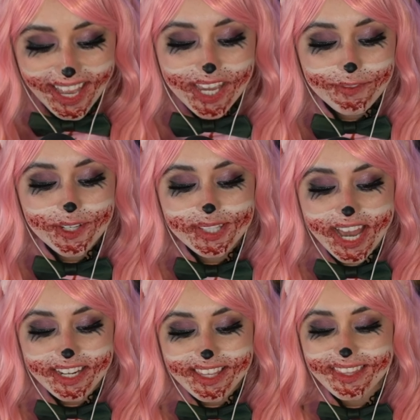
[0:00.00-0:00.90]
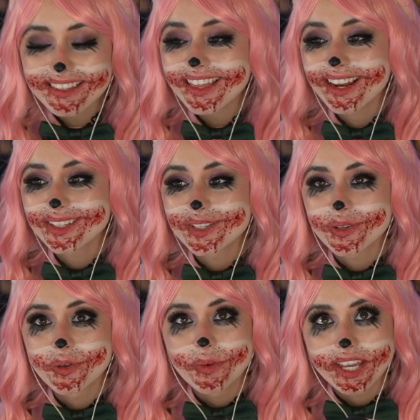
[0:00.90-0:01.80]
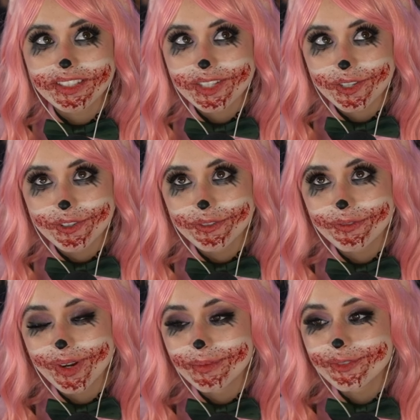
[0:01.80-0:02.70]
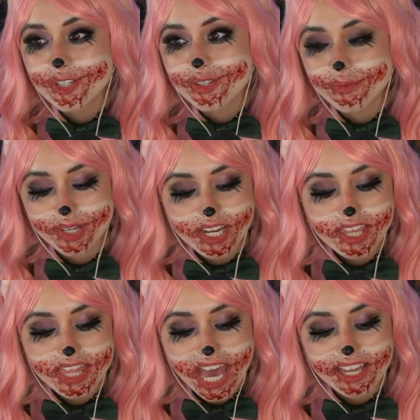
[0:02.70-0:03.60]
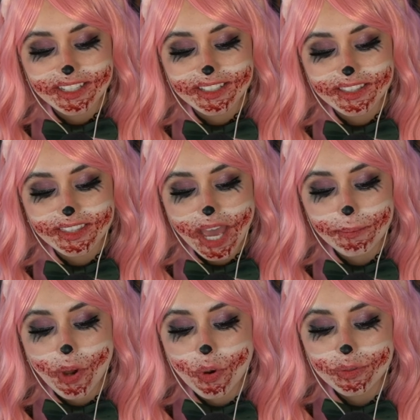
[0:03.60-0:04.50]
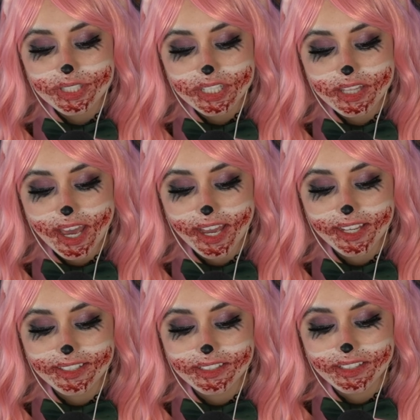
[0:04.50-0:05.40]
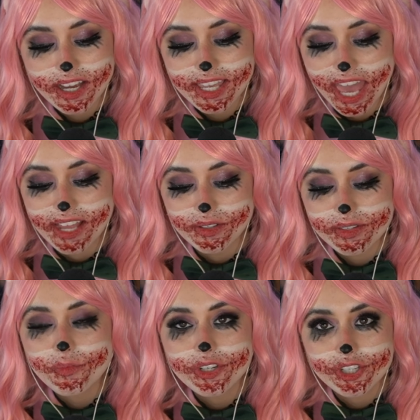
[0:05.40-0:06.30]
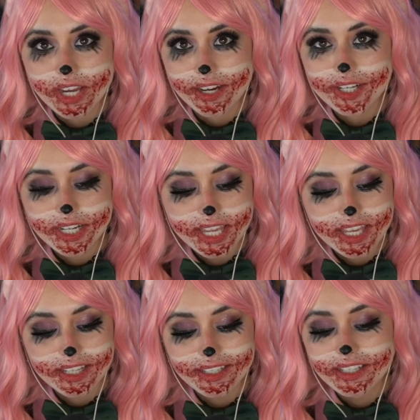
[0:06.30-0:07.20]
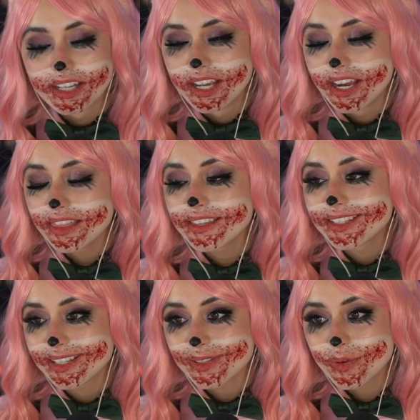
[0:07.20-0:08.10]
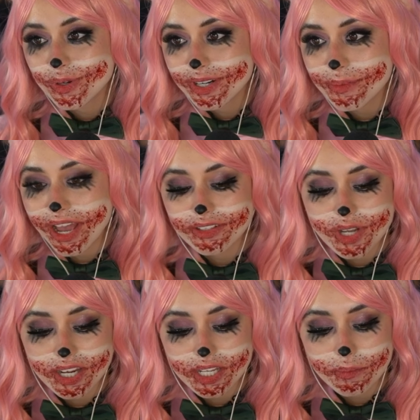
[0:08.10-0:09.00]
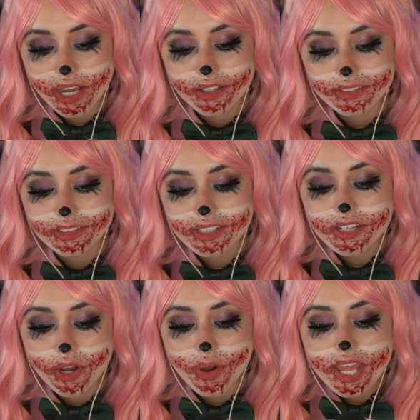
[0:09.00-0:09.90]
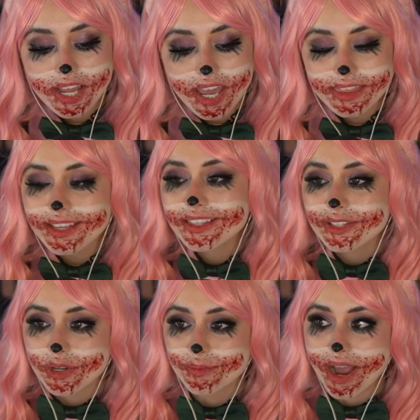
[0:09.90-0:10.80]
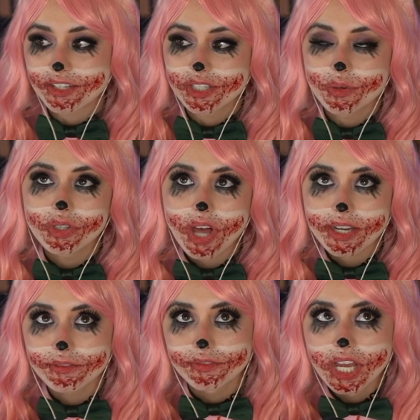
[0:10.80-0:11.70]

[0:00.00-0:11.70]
If there's anything that I took away too from just reading that post that again was shared in the Discord about talking about, you know, and I think this goes back to a lot of